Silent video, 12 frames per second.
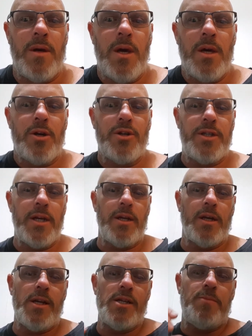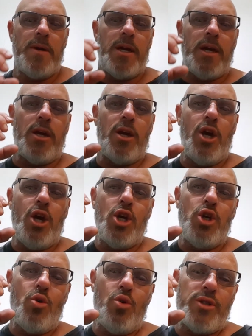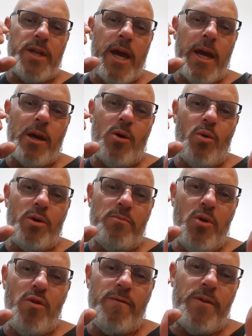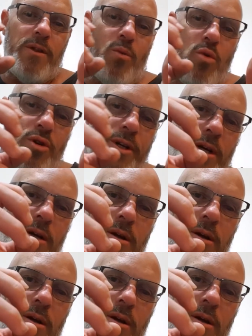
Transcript: Because technically speaking, your tank would move in the water.